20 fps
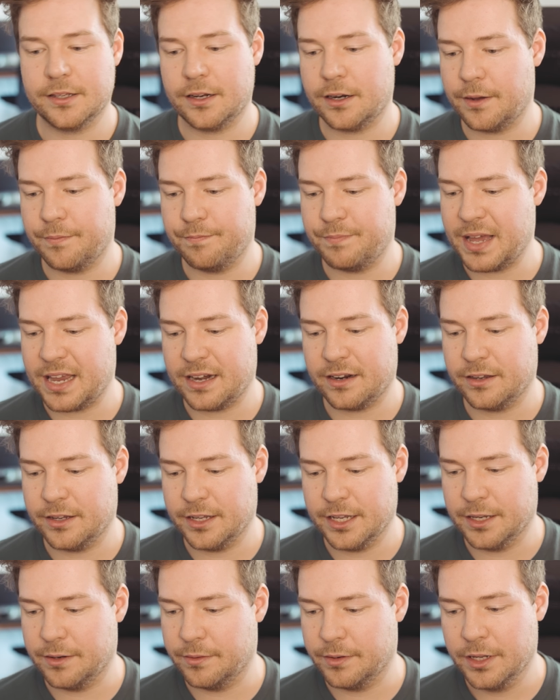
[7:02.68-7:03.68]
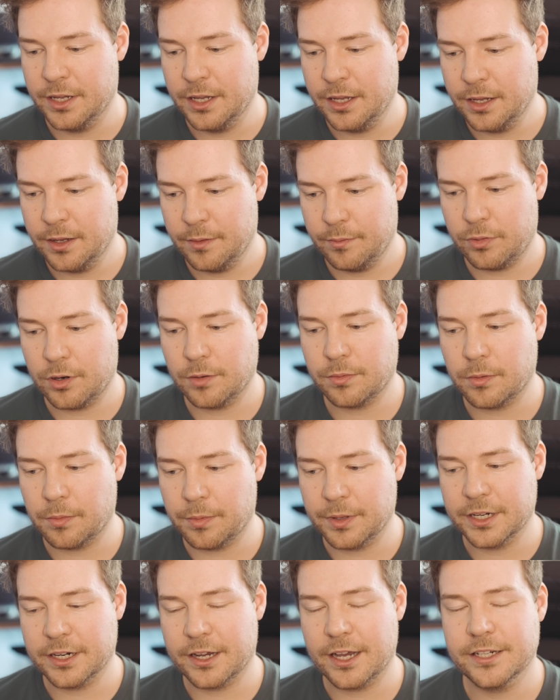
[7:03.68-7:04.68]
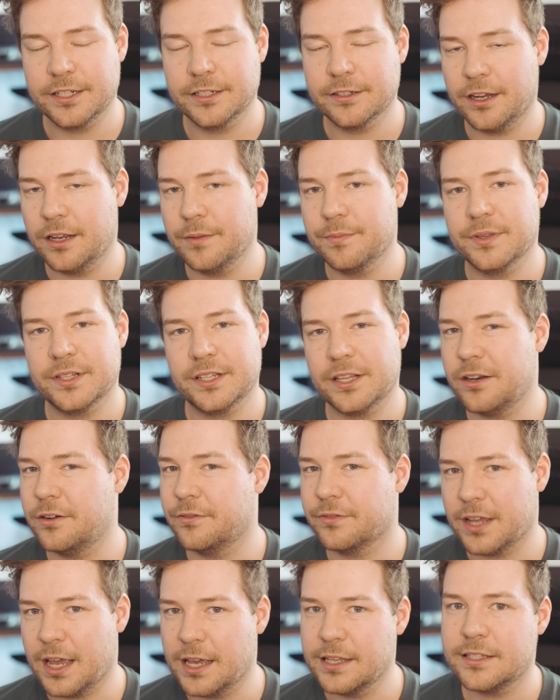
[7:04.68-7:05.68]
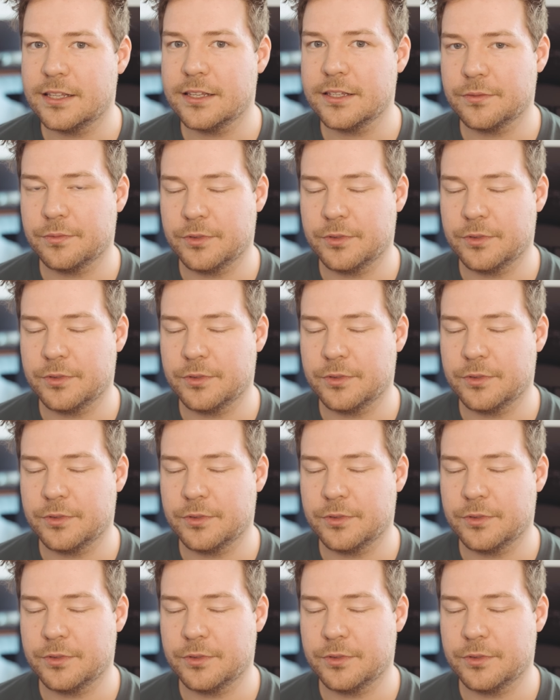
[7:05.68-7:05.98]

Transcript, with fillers: that are better in probably 99% of cases,